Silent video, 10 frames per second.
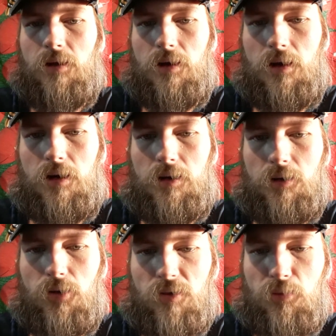Uh,
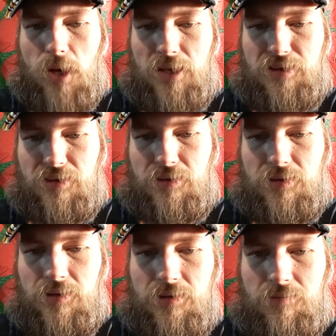
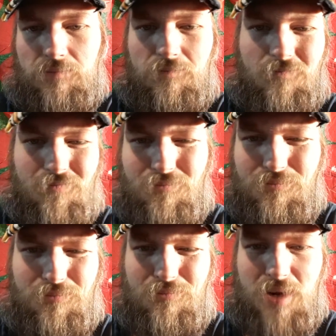Northwestern,
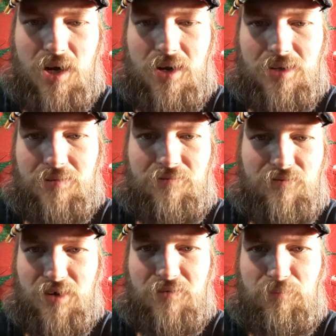uh,
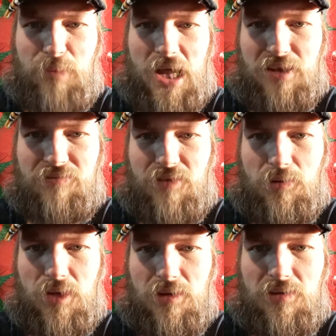for the past
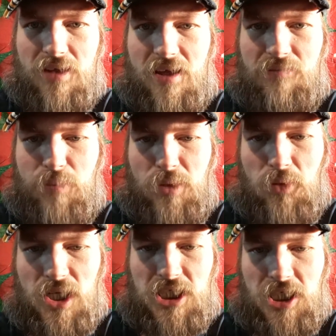few years I've been
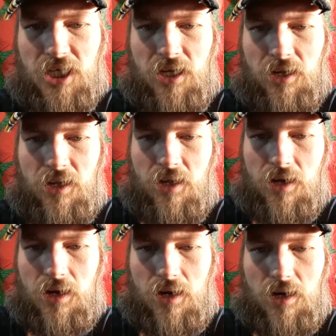watching,
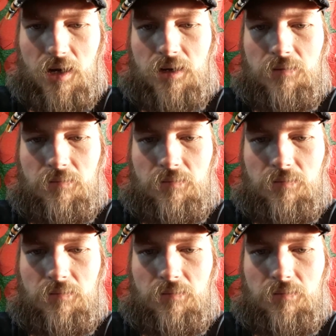uh,